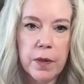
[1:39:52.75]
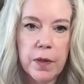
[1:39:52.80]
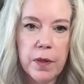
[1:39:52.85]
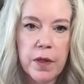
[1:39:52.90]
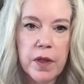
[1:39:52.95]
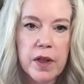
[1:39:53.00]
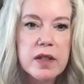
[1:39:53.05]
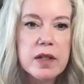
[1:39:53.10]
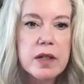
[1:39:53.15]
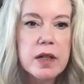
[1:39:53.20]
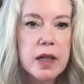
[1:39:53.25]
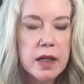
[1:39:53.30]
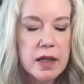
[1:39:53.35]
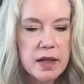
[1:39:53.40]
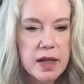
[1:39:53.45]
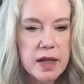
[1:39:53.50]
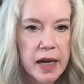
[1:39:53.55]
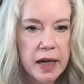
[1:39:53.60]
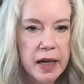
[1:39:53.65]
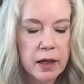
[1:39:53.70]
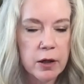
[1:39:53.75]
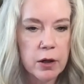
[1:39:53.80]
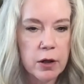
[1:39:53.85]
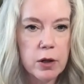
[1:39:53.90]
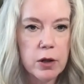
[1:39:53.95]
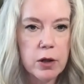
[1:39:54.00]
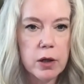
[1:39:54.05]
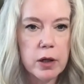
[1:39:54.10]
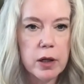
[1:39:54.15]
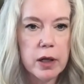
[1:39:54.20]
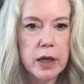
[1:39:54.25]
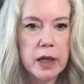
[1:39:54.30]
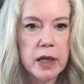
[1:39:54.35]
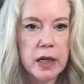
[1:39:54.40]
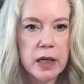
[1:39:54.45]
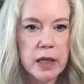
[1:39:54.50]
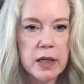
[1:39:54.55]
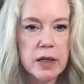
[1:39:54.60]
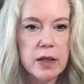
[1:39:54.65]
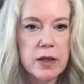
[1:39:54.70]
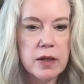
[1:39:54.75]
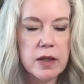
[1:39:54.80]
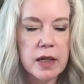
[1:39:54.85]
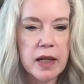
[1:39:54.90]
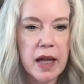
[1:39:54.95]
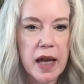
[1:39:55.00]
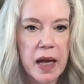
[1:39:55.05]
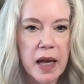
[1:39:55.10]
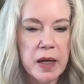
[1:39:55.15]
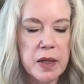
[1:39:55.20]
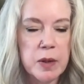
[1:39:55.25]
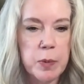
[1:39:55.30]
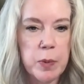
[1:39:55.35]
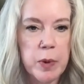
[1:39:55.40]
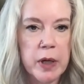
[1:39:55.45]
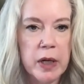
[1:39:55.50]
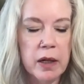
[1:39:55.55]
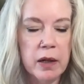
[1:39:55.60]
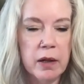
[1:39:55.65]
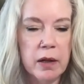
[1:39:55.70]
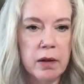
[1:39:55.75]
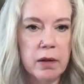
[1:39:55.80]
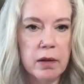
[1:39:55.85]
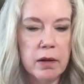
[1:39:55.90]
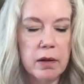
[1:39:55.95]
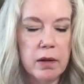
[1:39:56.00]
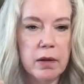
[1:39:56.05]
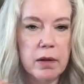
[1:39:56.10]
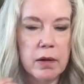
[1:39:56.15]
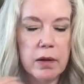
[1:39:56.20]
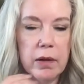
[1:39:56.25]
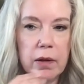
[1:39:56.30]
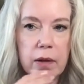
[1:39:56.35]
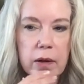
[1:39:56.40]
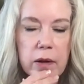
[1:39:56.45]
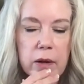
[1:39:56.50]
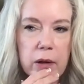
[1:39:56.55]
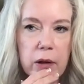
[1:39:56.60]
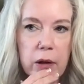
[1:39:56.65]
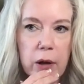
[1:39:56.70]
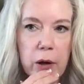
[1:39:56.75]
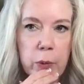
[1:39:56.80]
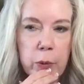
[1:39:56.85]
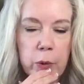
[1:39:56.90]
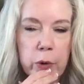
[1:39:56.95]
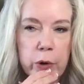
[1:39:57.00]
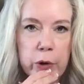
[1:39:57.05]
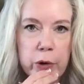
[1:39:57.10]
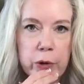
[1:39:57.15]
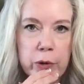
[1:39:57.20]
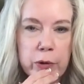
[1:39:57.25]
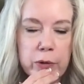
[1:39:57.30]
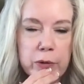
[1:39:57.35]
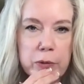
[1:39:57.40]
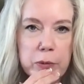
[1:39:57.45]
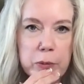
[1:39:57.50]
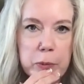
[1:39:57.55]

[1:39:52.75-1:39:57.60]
this container is and has been a real,